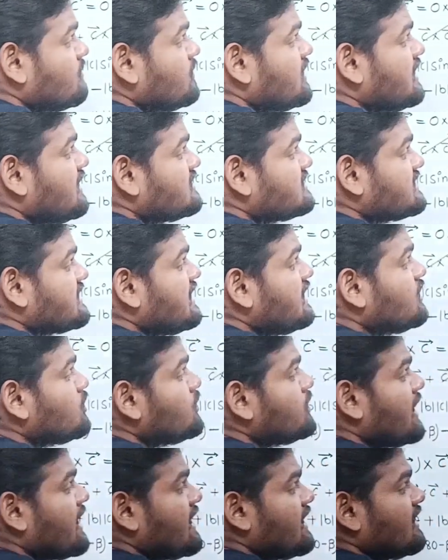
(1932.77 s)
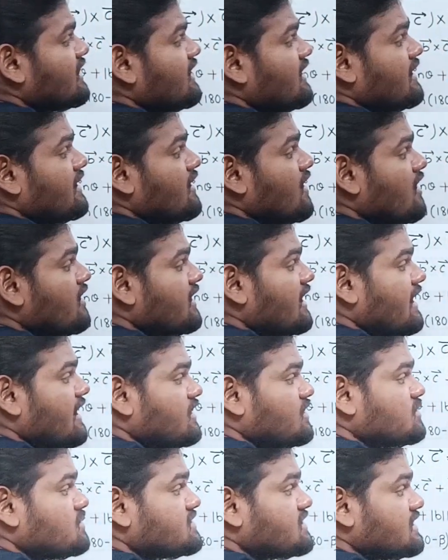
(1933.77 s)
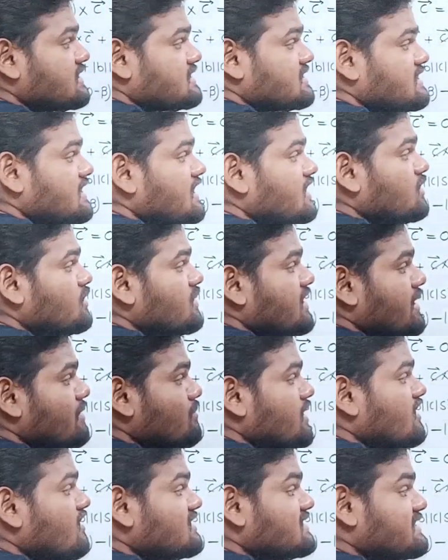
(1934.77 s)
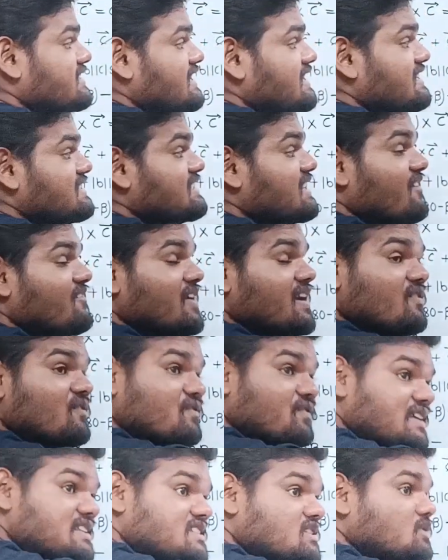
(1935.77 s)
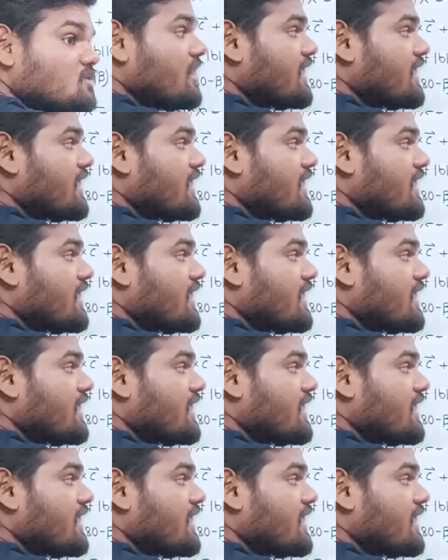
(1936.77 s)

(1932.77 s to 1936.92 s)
from C to A, not A to C, C to A, because C is our first